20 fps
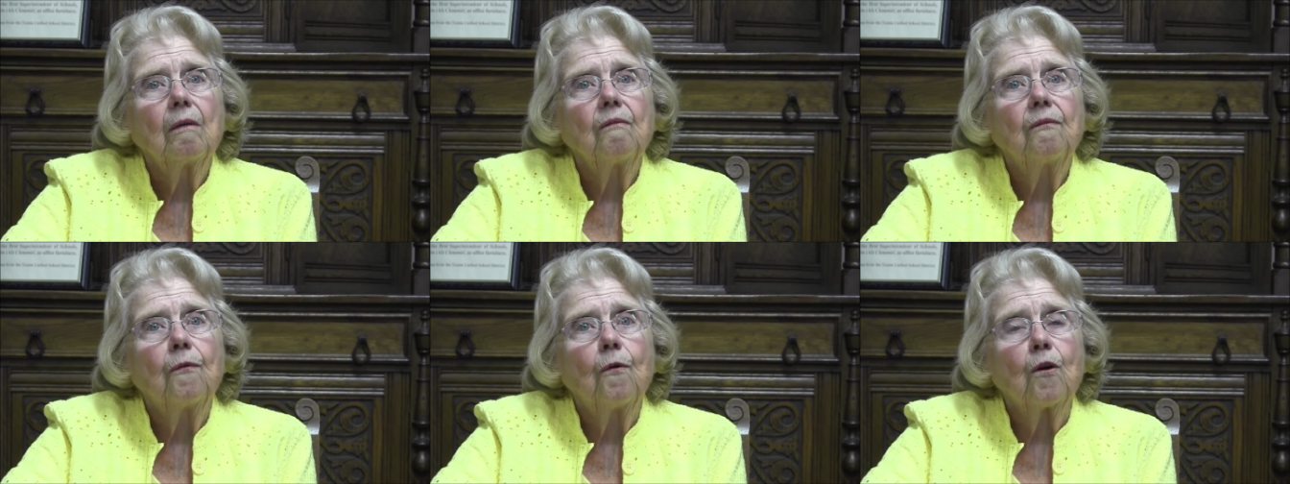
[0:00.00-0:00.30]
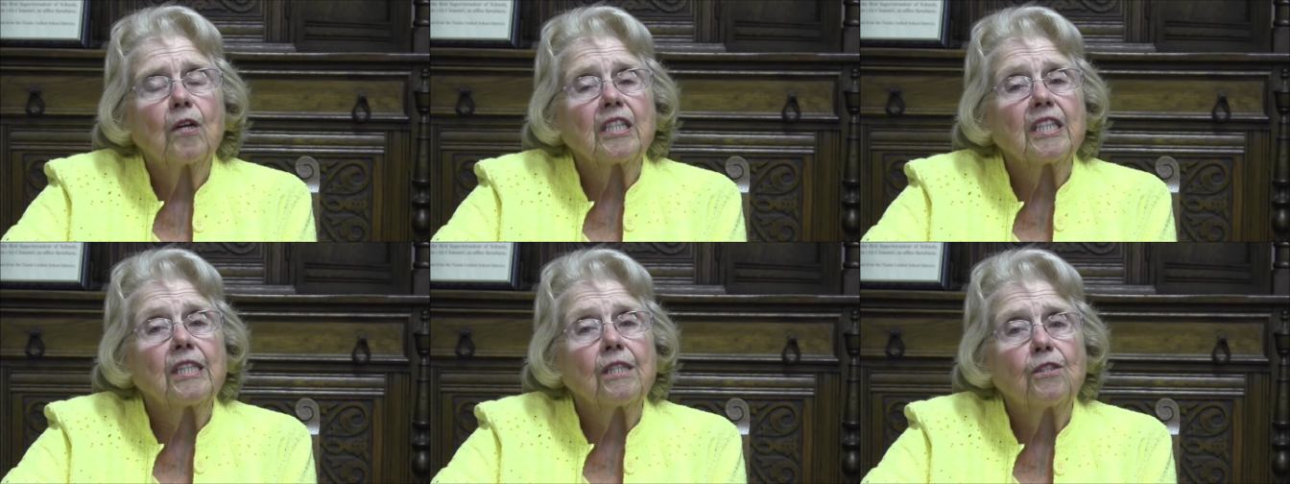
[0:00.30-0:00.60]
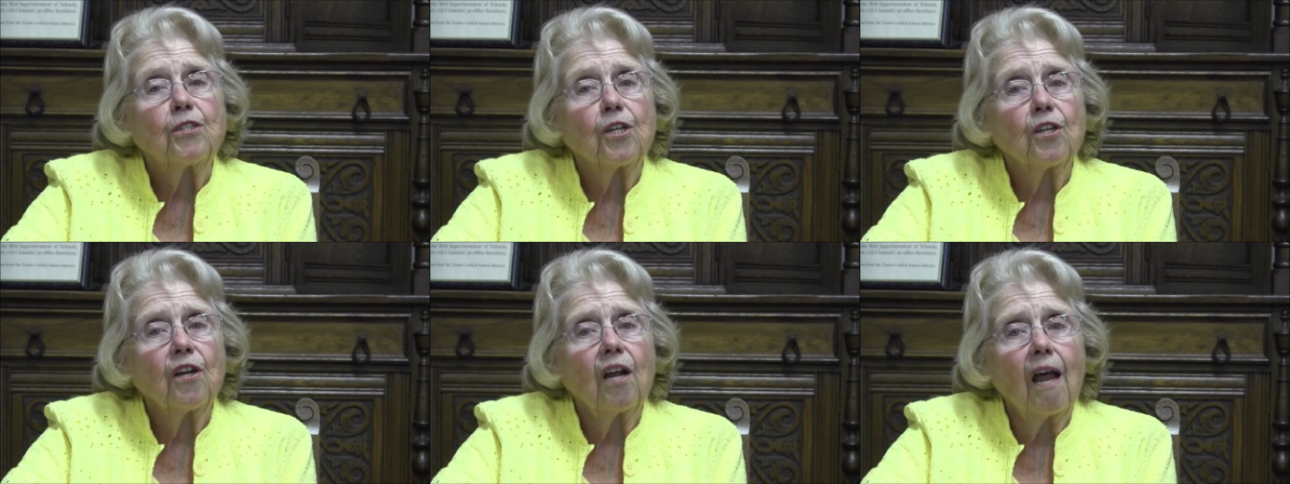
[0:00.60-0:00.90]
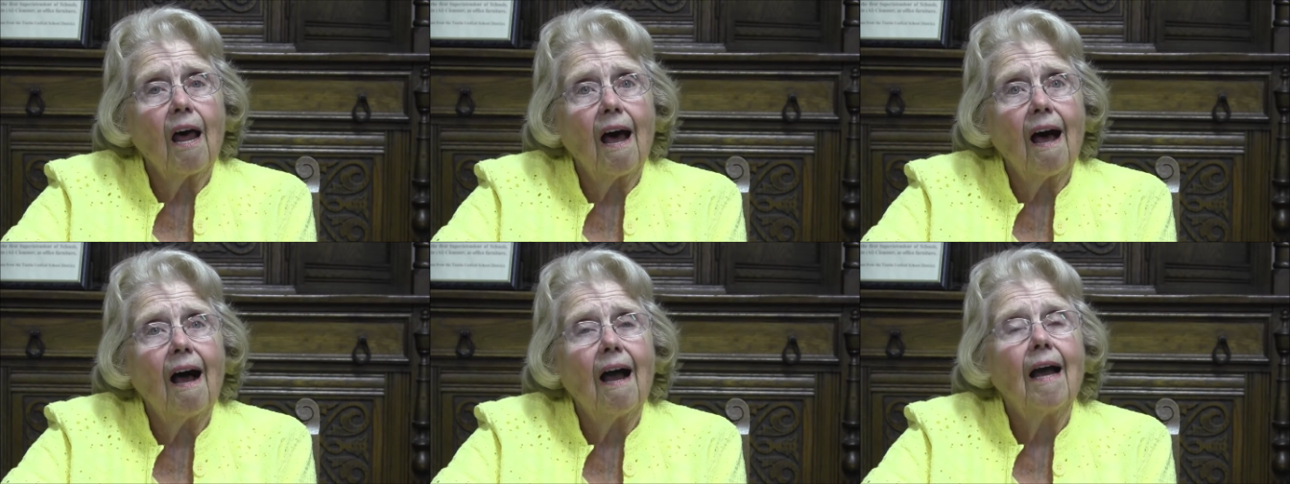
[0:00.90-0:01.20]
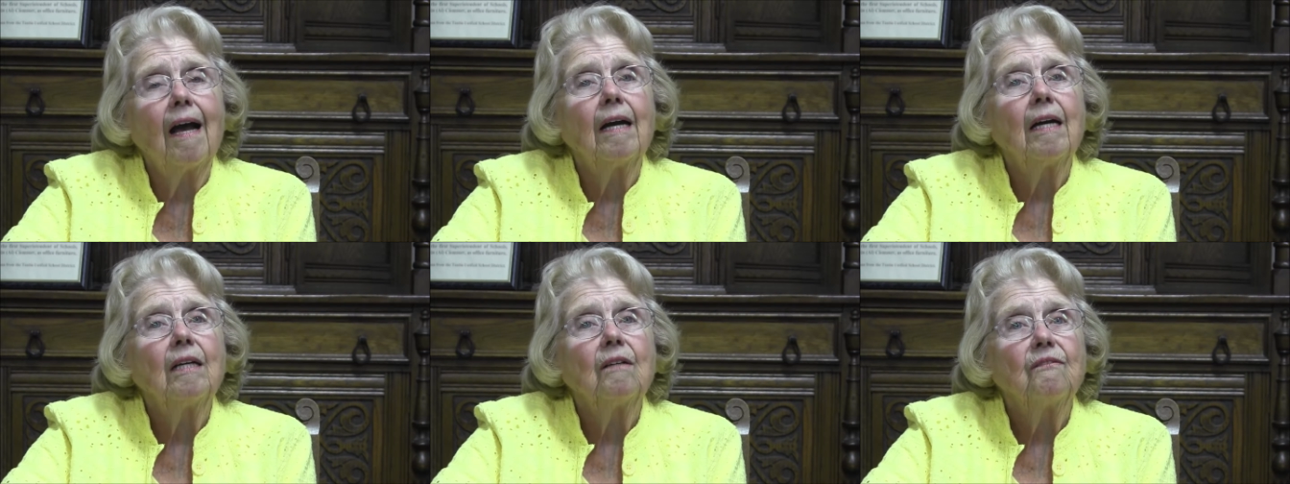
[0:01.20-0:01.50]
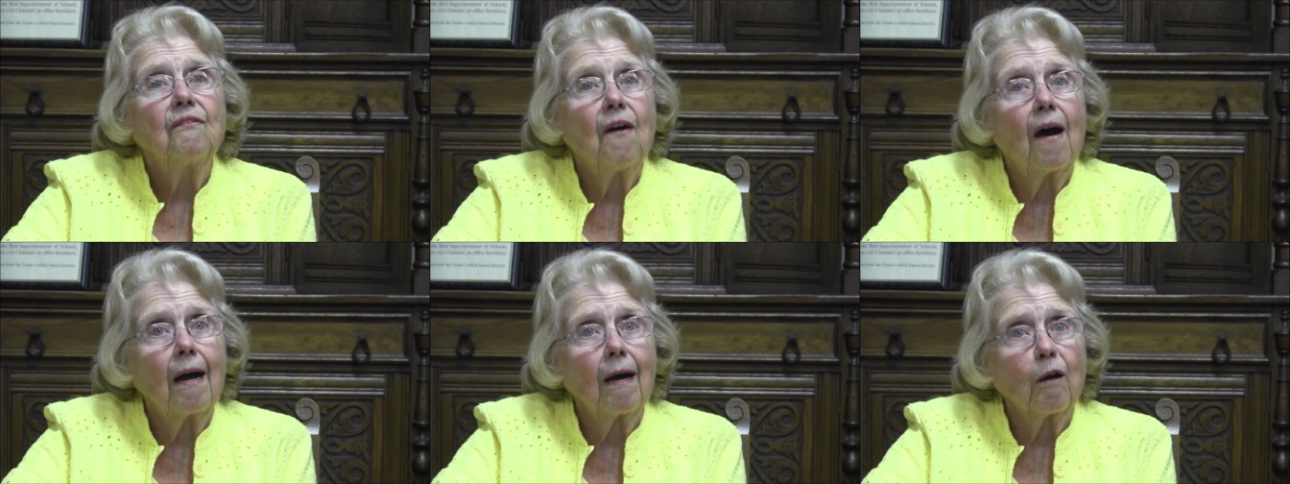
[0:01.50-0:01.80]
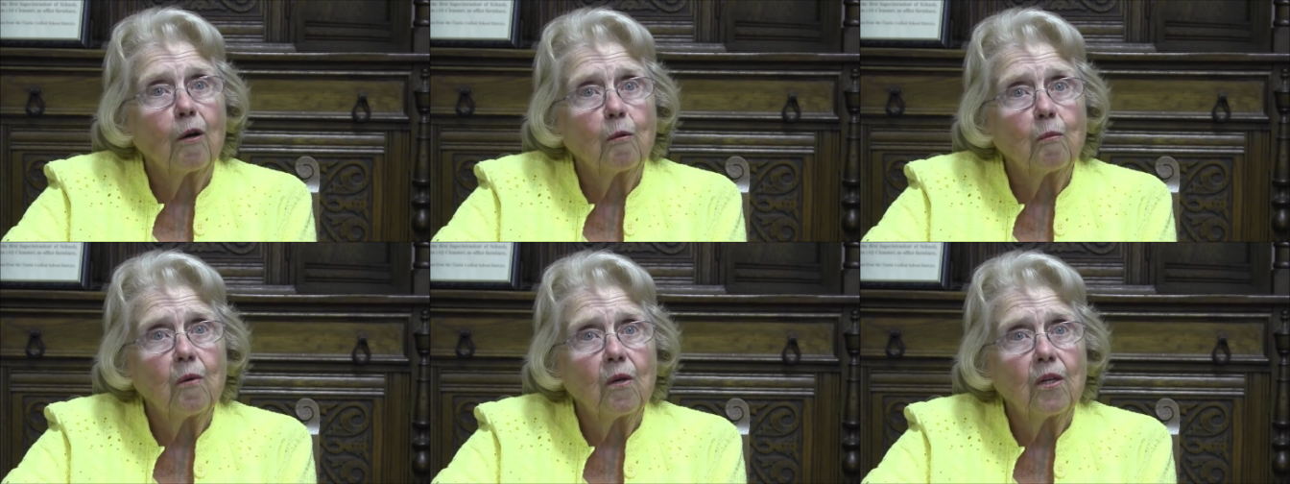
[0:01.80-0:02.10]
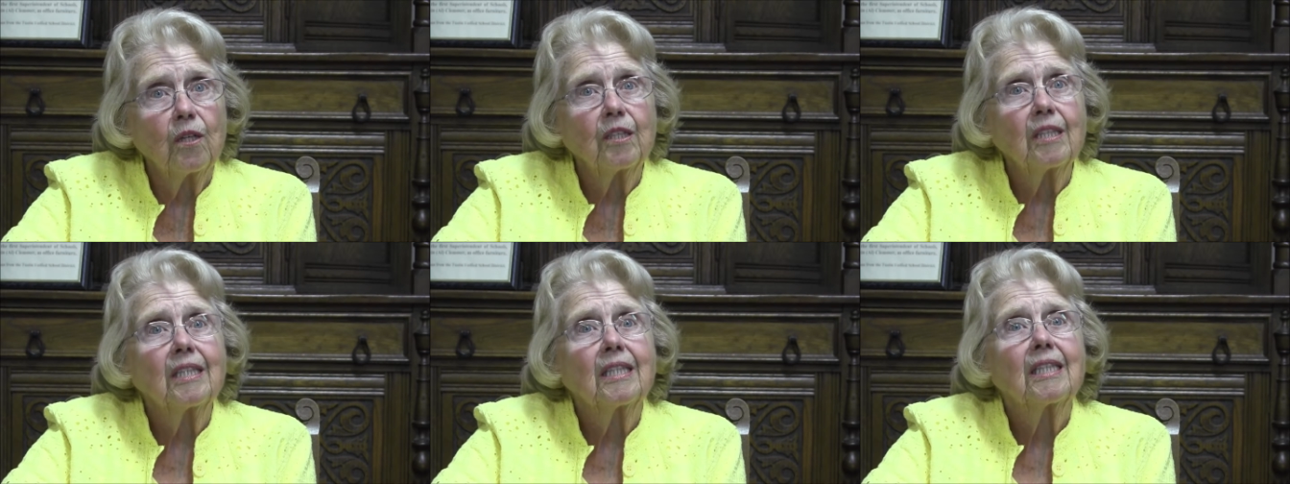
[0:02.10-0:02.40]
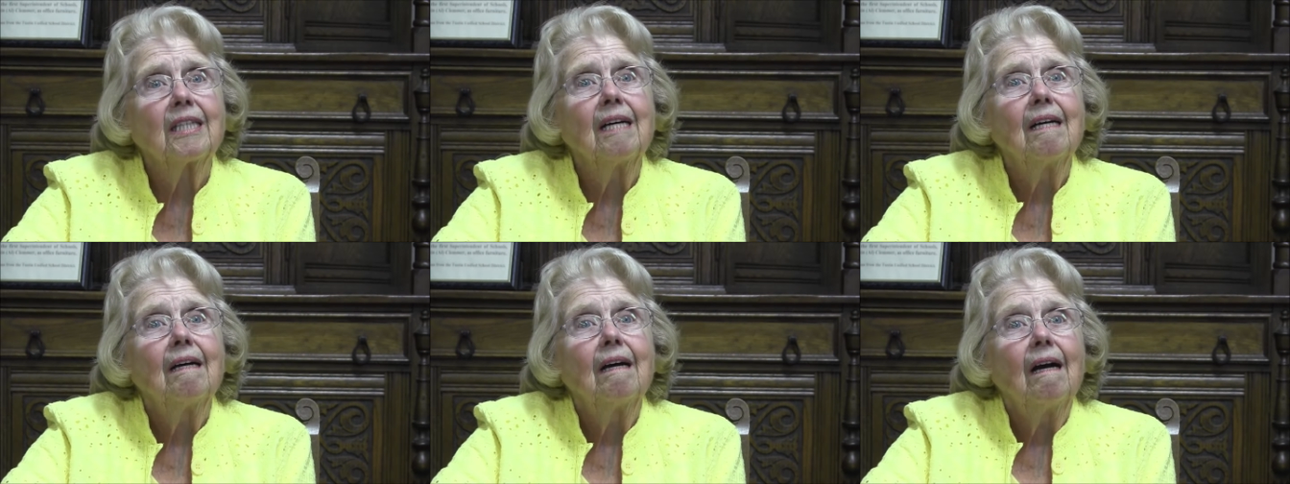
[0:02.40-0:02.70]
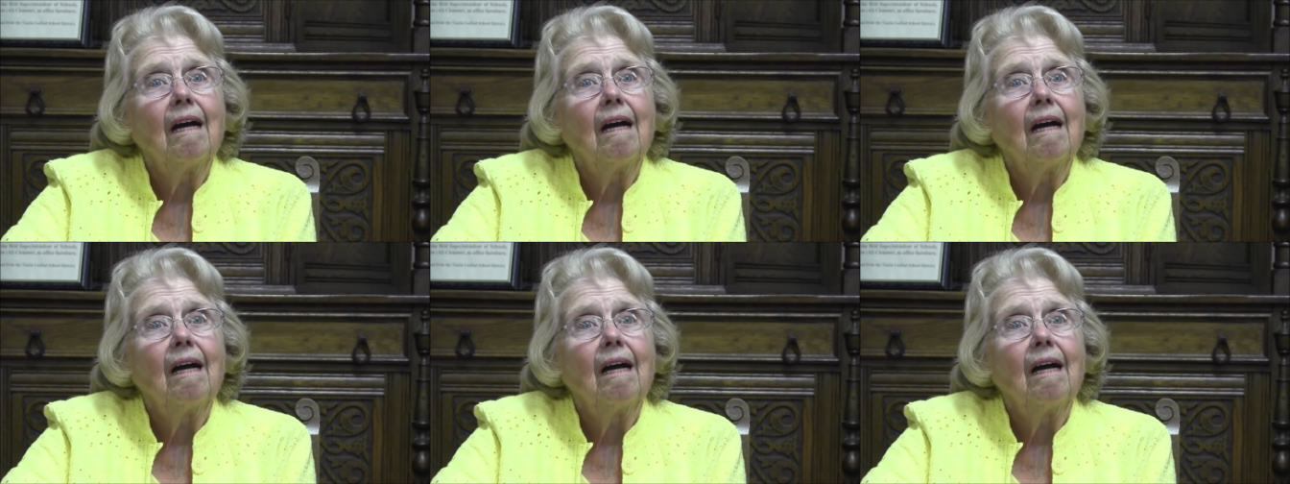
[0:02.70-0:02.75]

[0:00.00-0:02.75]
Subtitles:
4th of July fireworks